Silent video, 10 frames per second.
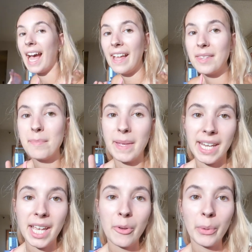At the
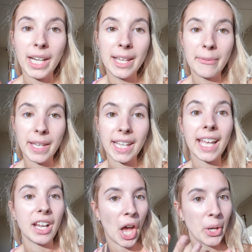minute, we're
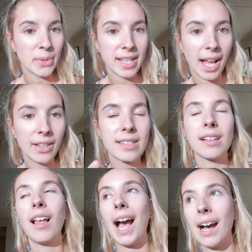living in a hotel
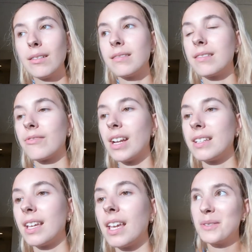until our house is
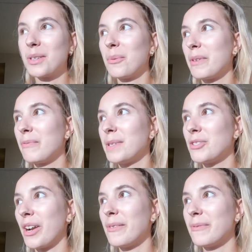ready. So we've
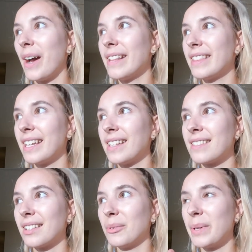been trying to find
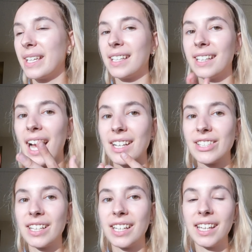things that we can
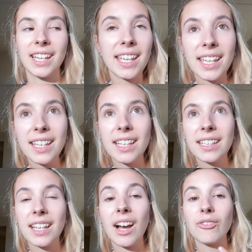actually
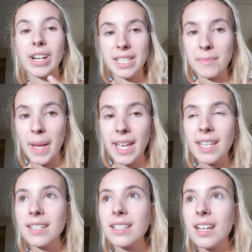eat that are ready
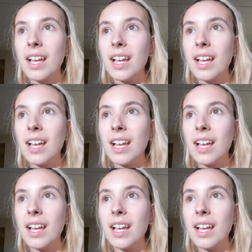made.